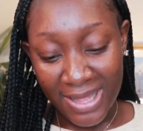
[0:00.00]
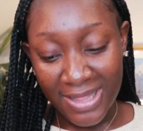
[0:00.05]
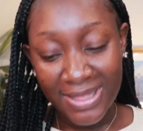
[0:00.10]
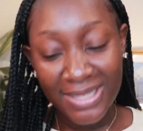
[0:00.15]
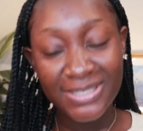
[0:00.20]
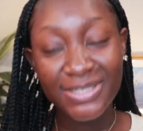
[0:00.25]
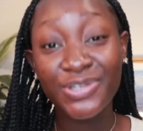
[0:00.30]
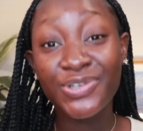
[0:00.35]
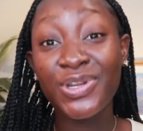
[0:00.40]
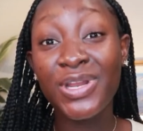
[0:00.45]

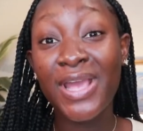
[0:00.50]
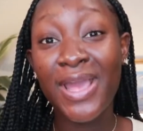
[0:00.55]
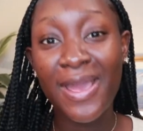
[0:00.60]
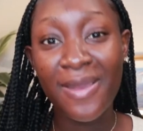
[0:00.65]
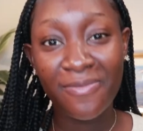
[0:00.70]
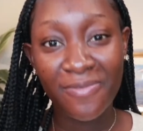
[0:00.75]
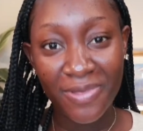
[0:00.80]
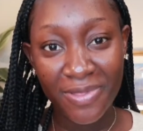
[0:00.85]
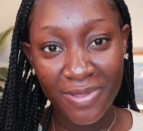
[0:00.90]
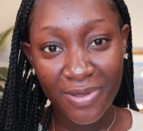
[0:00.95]
That's literally
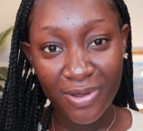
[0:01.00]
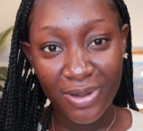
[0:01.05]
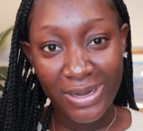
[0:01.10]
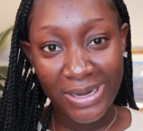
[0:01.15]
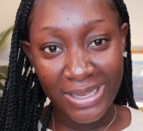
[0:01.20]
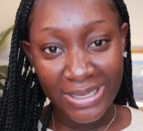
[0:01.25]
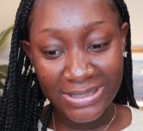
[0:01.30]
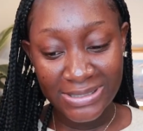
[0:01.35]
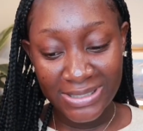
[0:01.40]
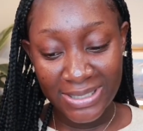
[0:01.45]
everything on
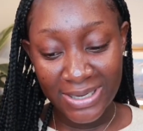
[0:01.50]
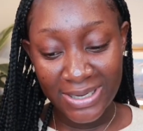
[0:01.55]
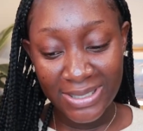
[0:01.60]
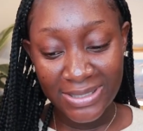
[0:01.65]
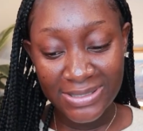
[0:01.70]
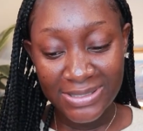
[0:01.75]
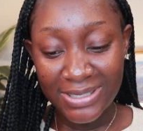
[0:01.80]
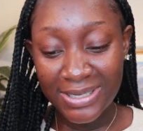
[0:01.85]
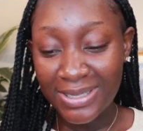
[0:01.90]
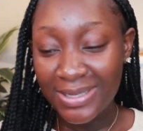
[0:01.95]
the
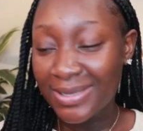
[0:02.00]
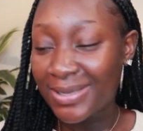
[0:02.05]
internet.